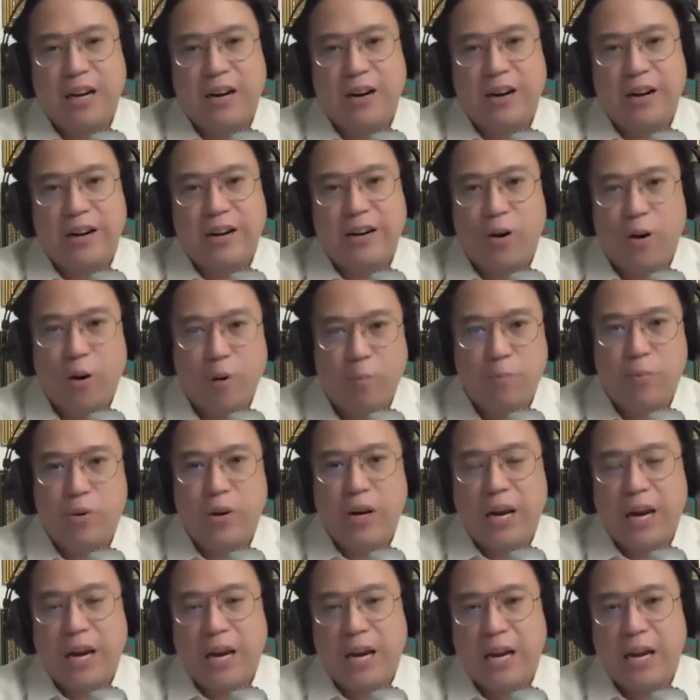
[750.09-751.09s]
And
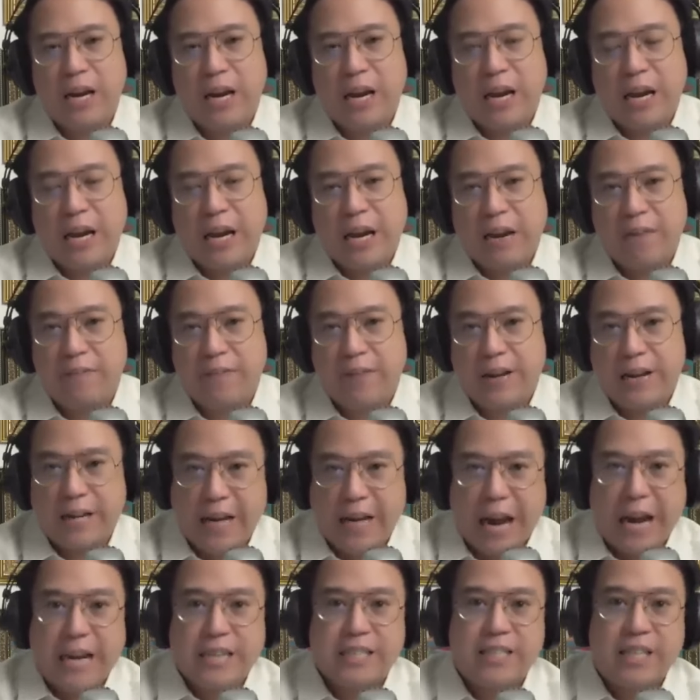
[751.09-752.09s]
hopefully, if in
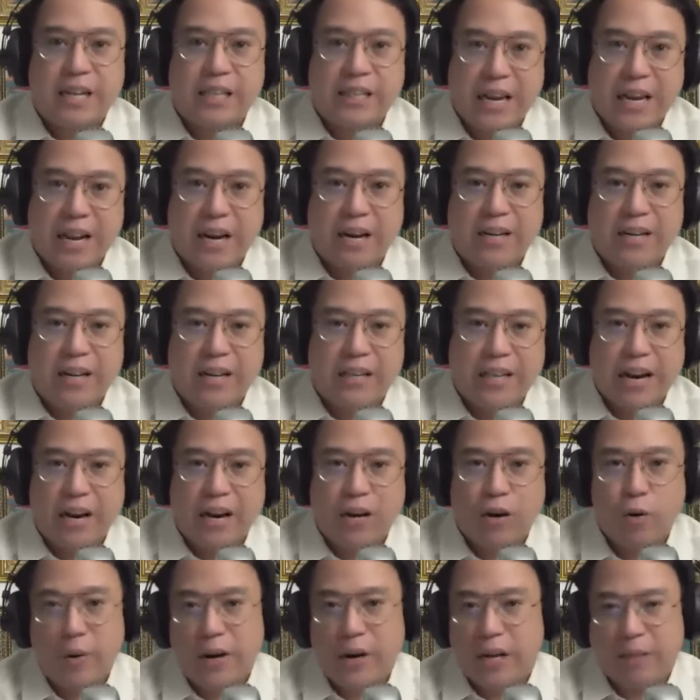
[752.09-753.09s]
case the
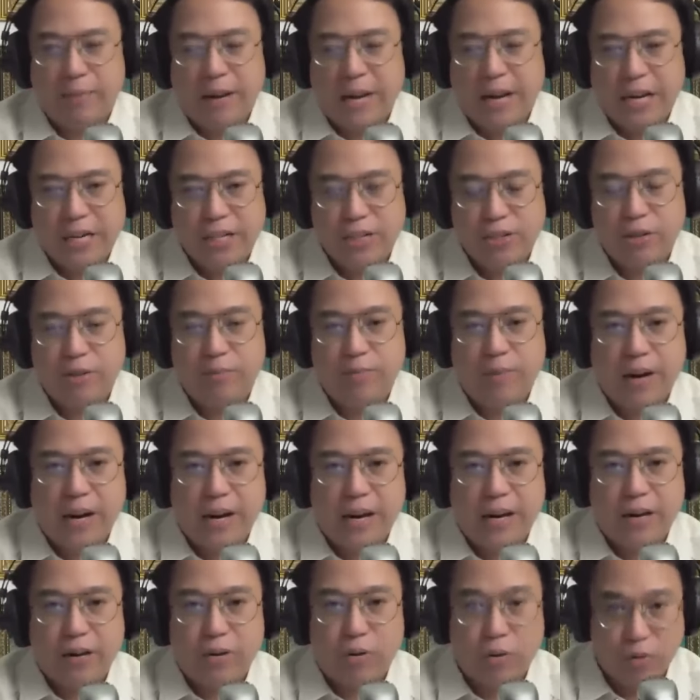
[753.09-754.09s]
TRO will not be issued
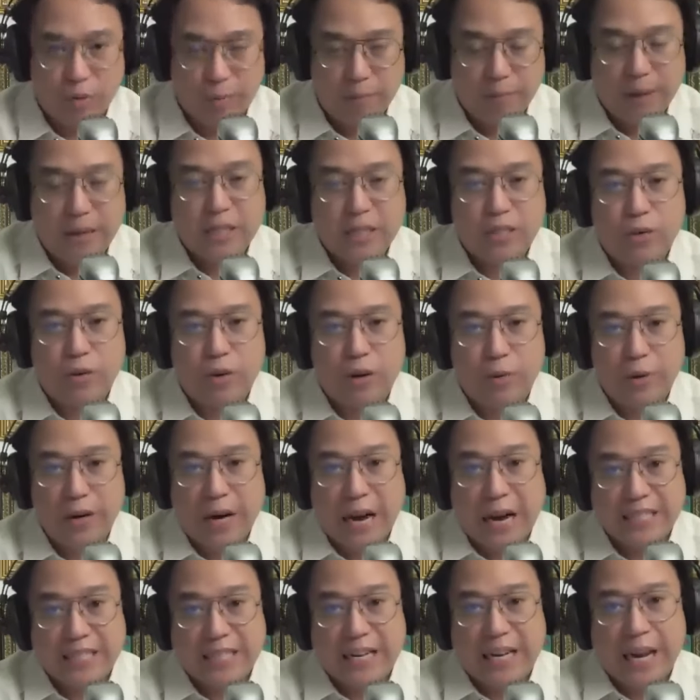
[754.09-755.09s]
by Court of Appeals, we're
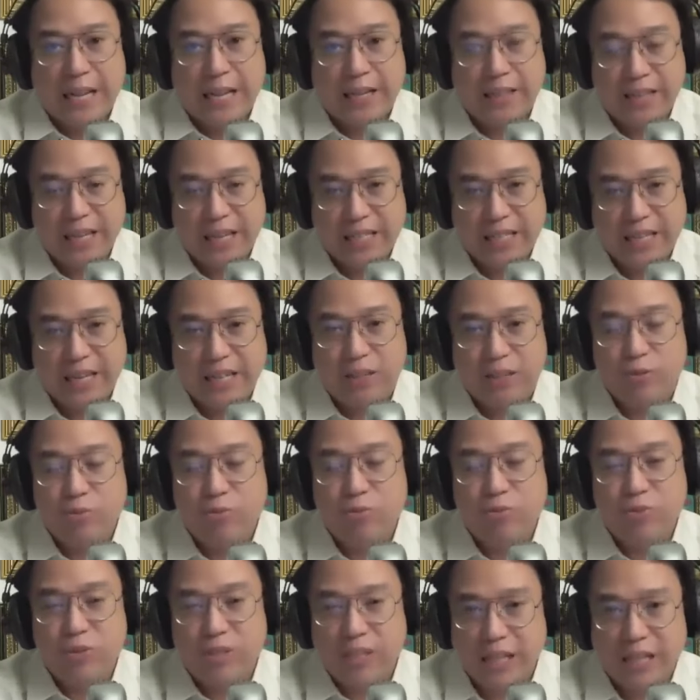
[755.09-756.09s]
asking NTC
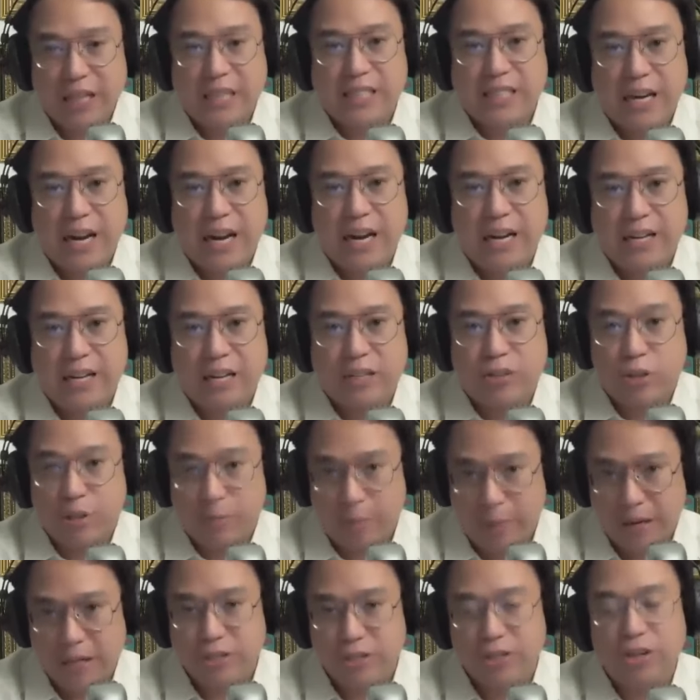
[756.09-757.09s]
to set aside the
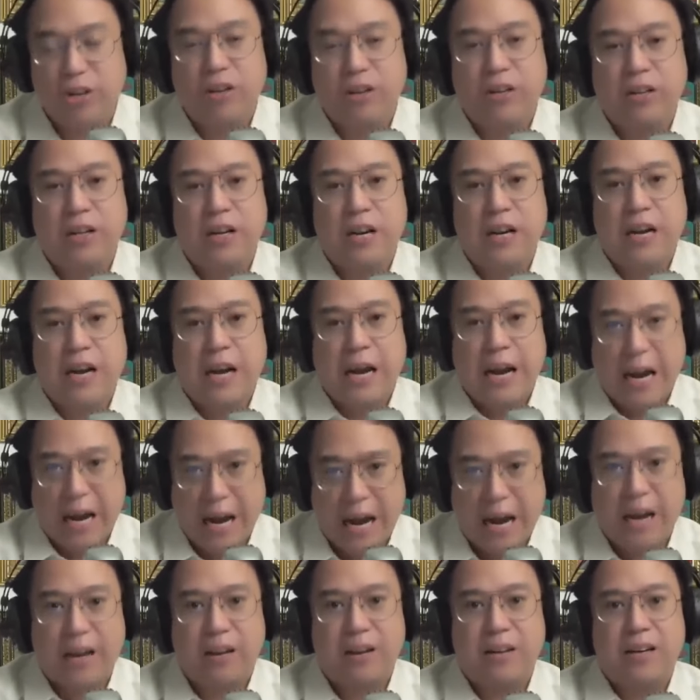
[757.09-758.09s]
suspension,
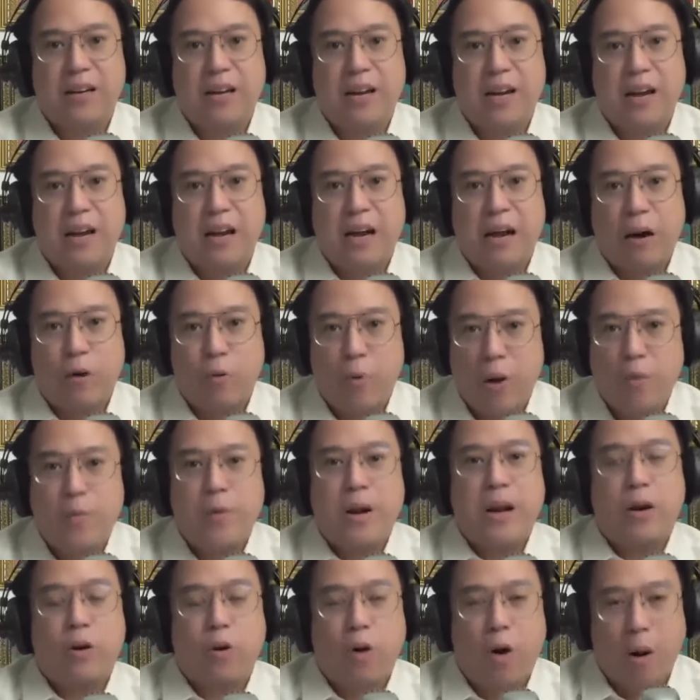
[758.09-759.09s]
and we
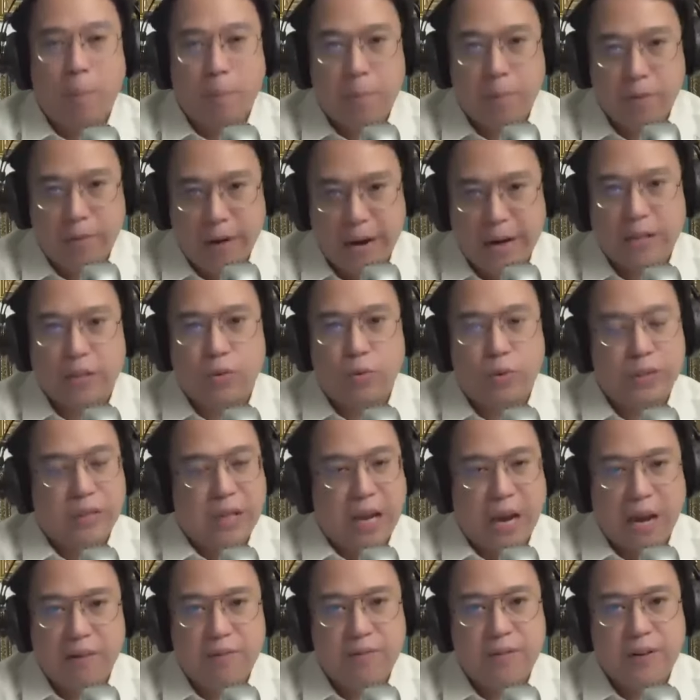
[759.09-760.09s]
will cooperate
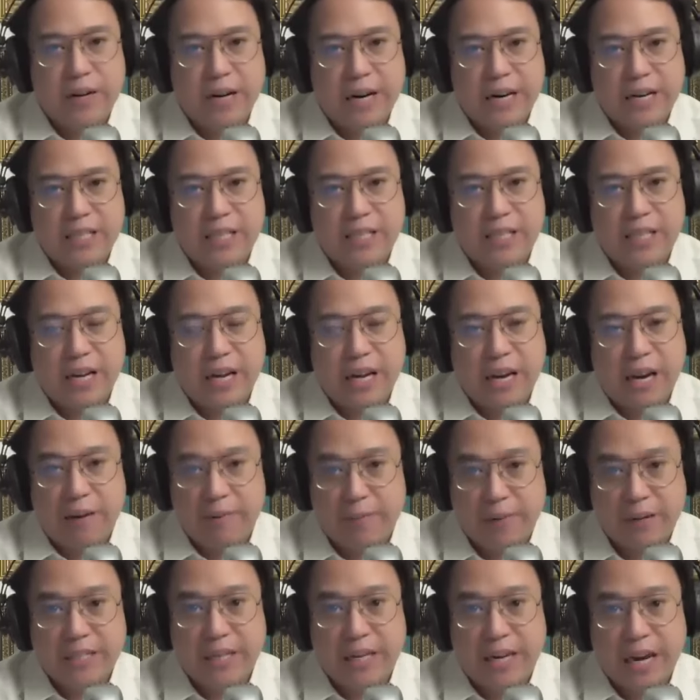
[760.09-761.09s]
whatever is the
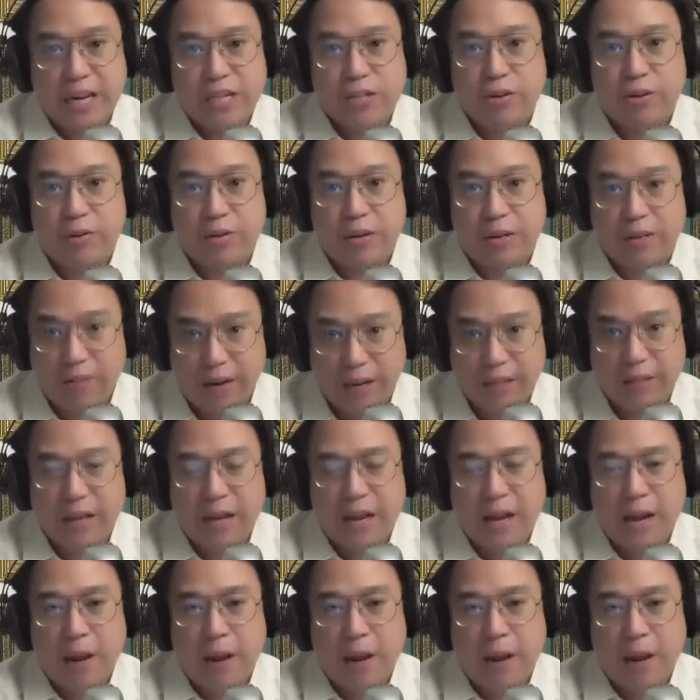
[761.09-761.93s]
investigation grant.